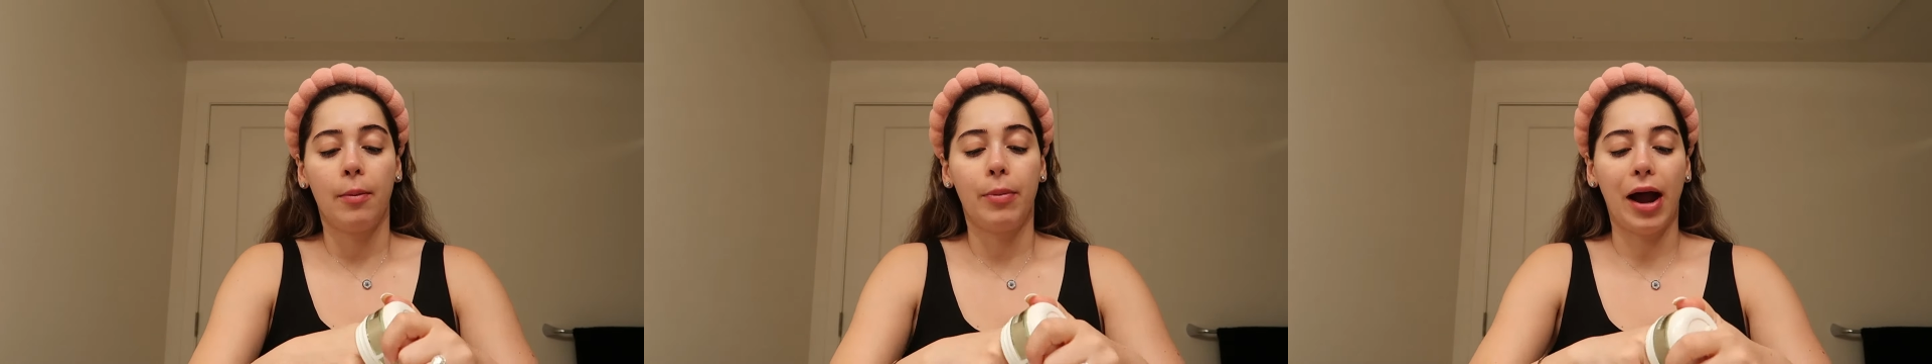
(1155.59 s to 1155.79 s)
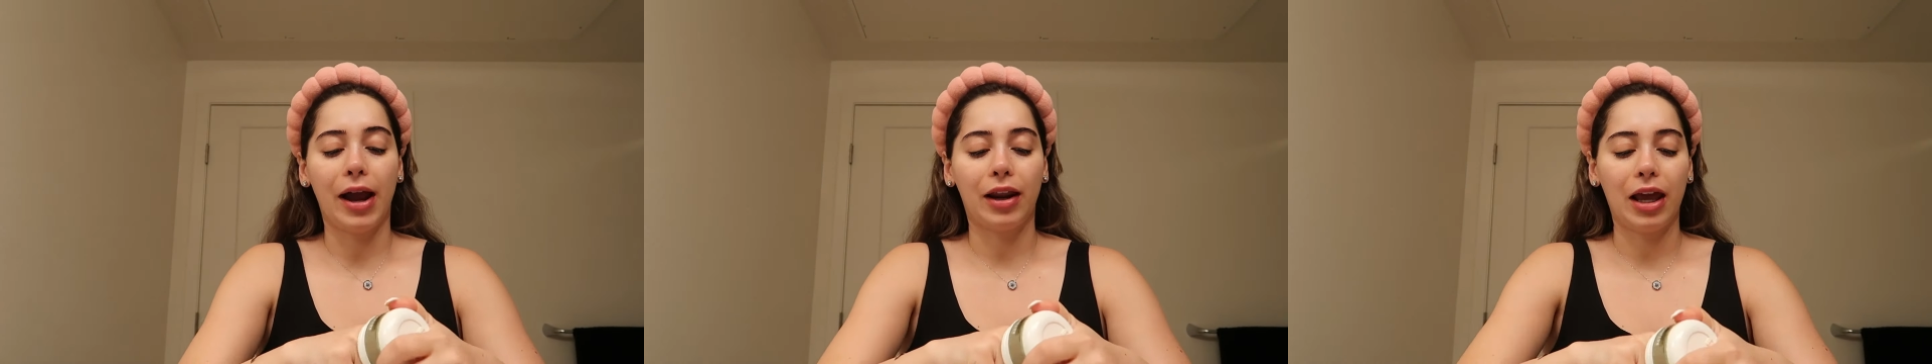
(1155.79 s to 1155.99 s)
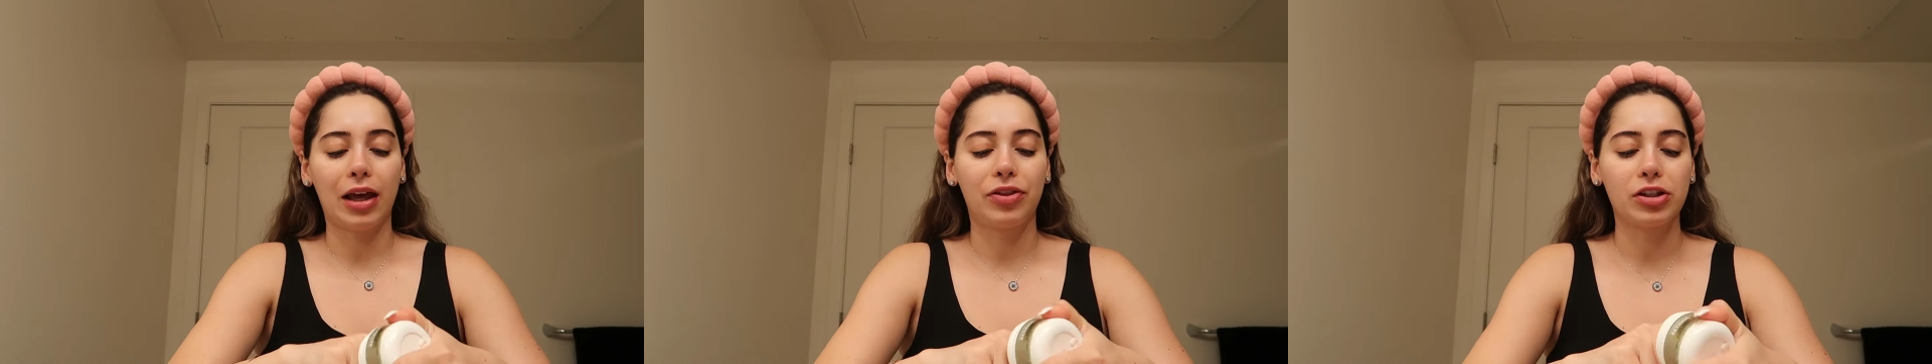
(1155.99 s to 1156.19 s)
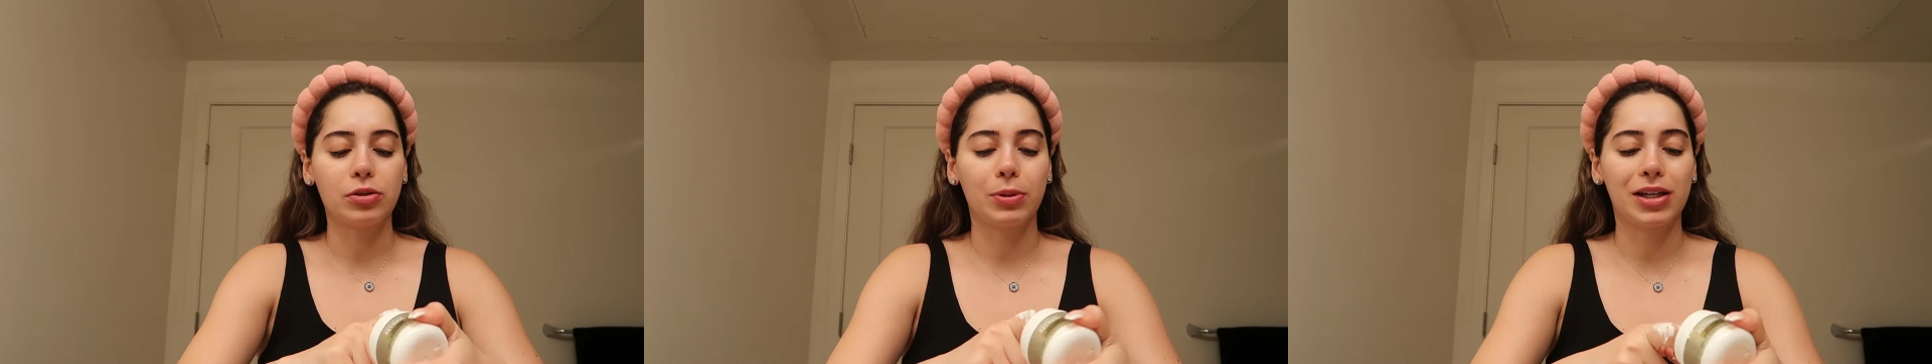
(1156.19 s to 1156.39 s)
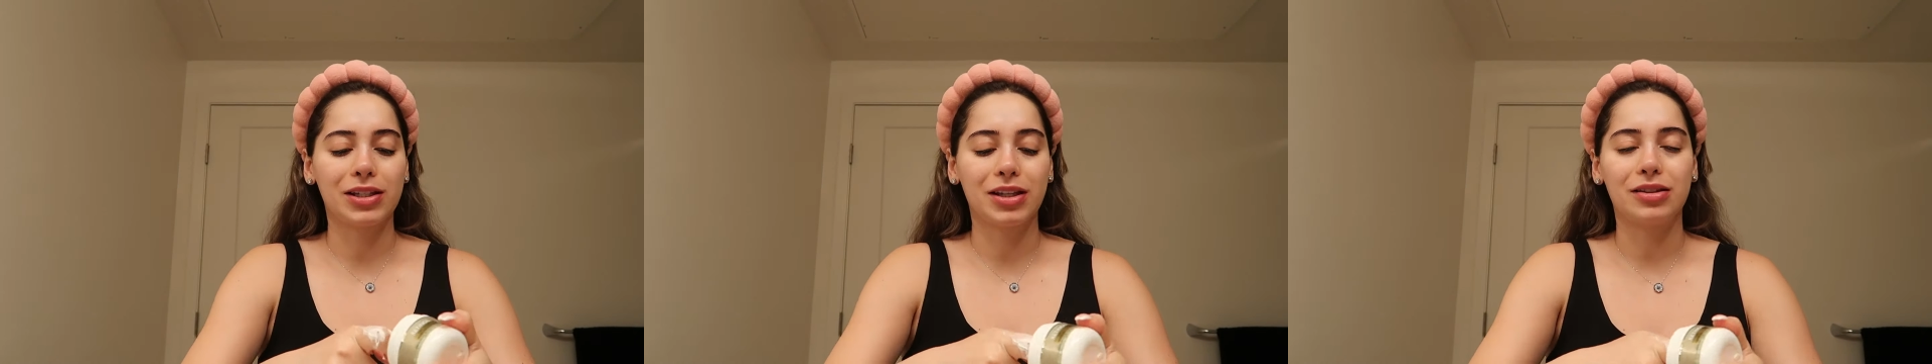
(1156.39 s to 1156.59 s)
But I like
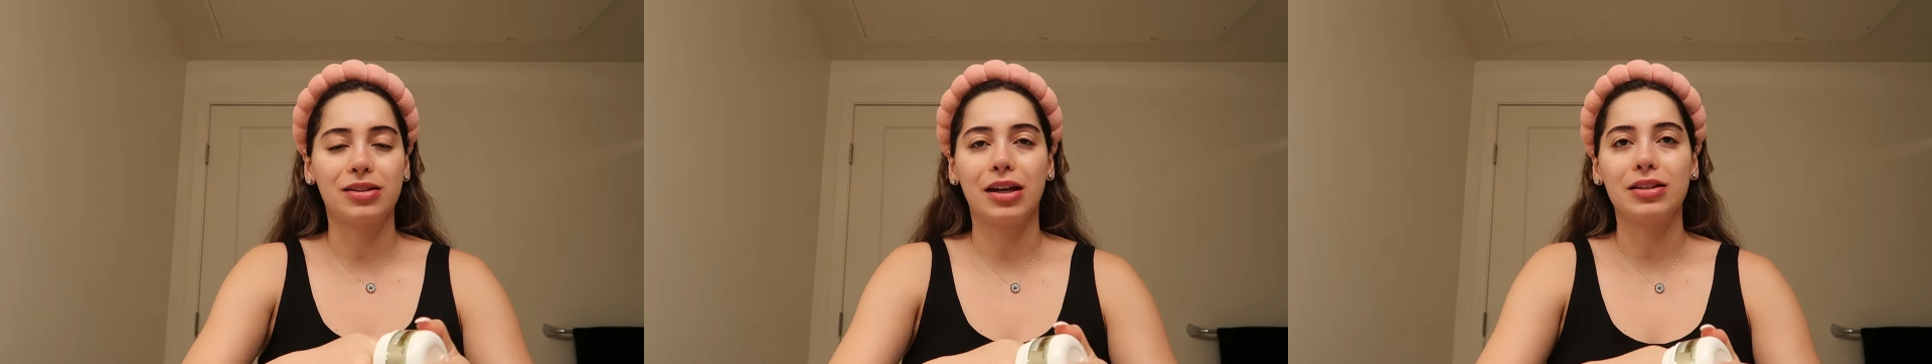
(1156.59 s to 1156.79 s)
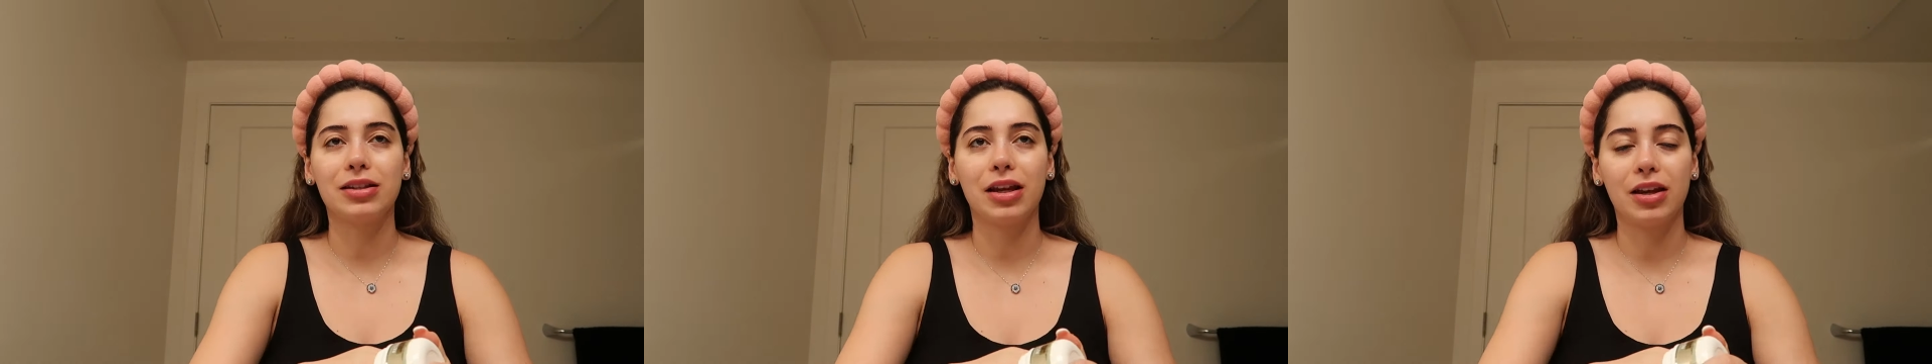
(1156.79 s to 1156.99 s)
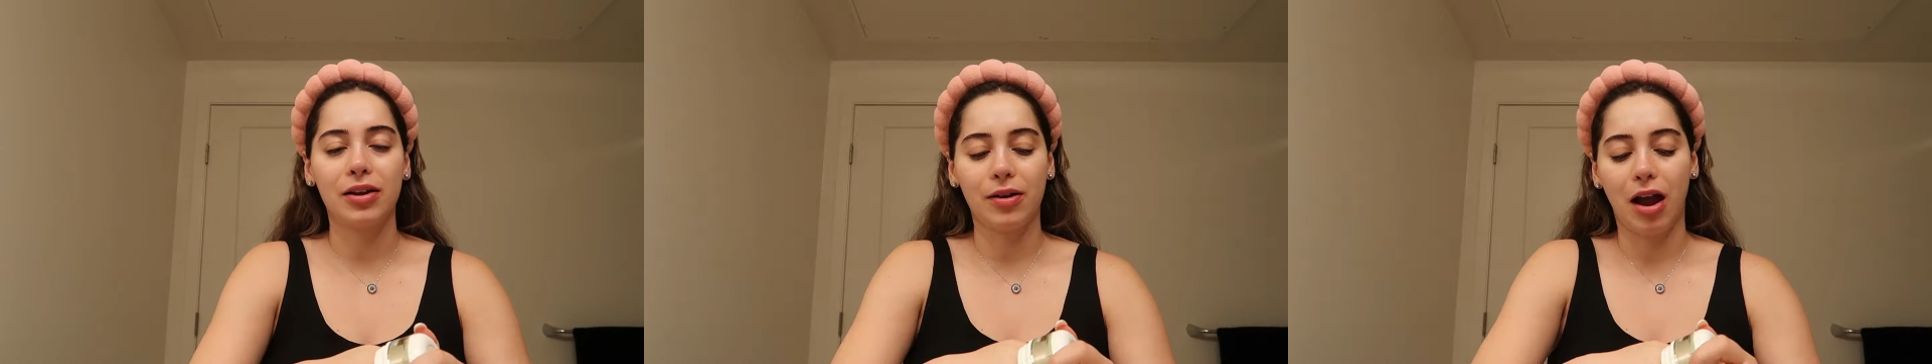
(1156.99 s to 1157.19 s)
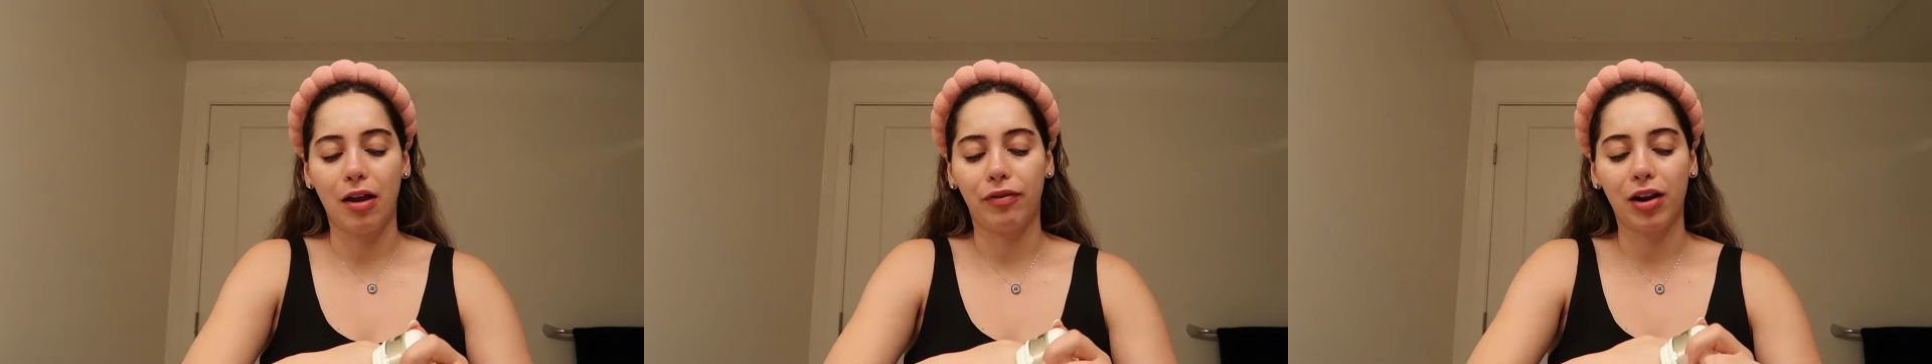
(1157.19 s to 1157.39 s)
this because it doesn't, I